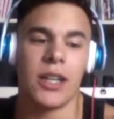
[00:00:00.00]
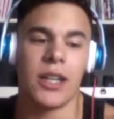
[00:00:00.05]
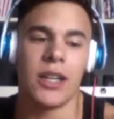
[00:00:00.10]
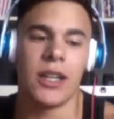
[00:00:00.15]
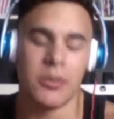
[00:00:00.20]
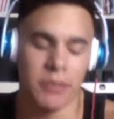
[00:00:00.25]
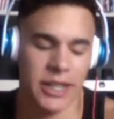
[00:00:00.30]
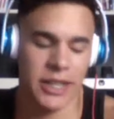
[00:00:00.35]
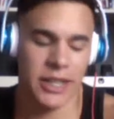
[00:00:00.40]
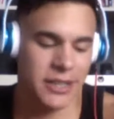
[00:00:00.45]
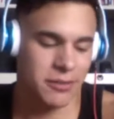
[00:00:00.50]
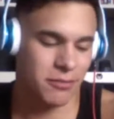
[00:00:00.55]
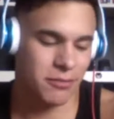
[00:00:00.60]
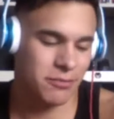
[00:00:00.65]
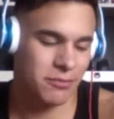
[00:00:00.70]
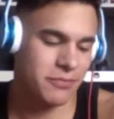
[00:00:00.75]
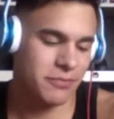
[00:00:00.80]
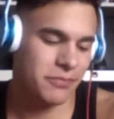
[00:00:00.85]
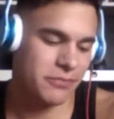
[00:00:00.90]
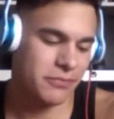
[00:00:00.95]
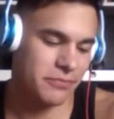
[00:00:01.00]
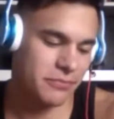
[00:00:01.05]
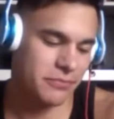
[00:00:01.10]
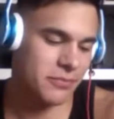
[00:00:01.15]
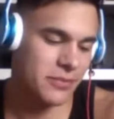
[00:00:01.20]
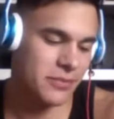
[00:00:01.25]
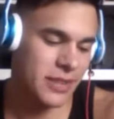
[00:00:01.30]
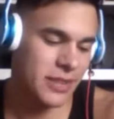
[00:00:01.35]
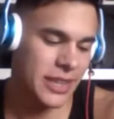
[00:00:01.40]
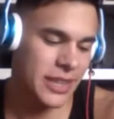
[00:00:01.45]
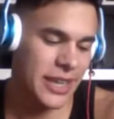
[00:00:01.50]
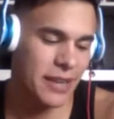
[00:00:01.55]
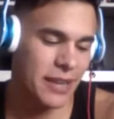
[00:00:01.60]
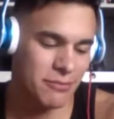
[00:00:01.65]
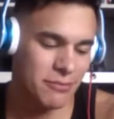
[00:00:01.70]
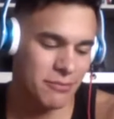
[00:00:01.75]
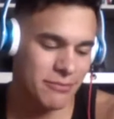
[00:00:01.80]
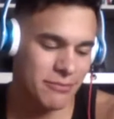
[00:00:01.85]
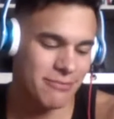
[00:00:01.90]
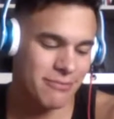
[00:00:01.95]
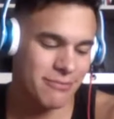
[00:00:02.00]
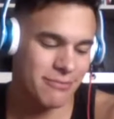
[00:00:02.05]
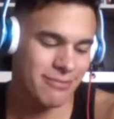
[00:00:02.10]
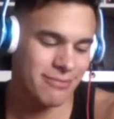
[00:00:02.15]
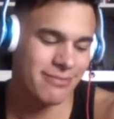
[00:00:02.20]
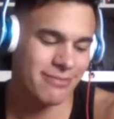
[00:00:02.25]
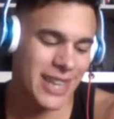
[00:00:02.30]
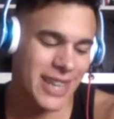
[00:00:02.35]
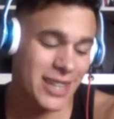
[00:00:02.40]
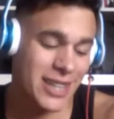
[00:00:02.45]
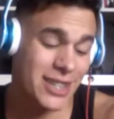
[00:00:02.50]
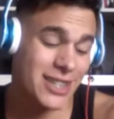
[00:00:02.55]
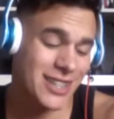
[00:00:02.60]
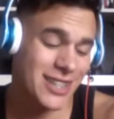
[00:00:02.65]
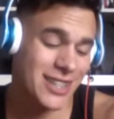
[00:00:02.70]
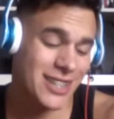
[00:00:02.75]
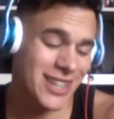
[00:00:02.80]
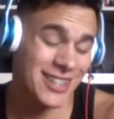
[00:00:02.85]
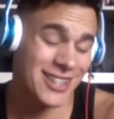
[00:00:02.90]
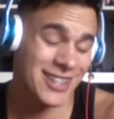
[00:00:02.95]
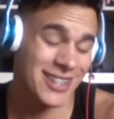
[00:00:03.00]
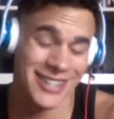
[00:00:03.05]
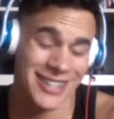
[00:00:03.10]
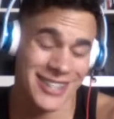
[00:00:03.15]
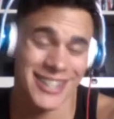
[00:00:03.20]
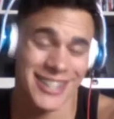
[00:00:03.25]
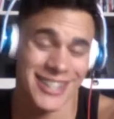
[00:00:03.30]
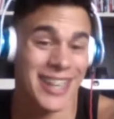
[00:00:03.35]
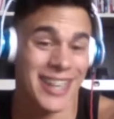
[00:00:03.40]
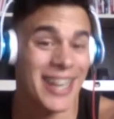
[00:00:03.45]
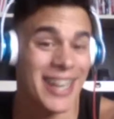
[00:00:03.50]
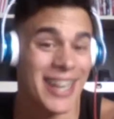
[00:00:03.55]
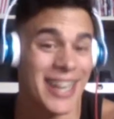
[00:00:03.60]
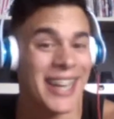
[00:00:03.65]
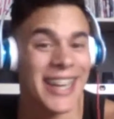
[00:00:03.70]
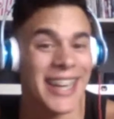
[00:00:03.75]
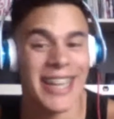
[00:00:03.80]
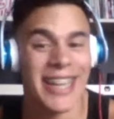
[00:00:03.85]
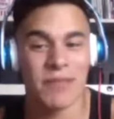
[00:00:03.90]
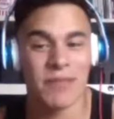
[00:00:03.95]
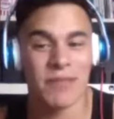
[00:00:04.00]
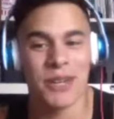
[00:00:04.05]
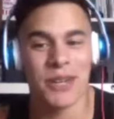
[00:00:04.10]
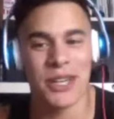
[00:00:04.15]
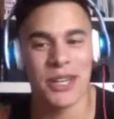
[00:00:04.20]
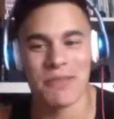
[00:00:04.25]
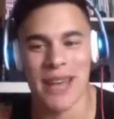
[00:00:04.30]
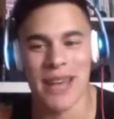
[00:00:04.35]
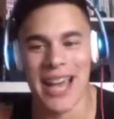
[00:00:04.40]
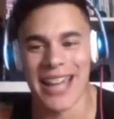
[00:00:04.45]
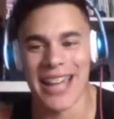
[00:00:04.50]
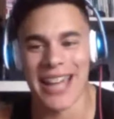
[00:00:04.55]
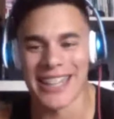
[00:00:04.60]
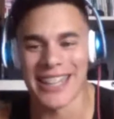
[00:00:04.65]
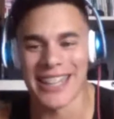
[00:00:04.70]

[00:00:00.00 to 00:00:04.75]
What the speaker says: man, yeah, that's it's pretty bad.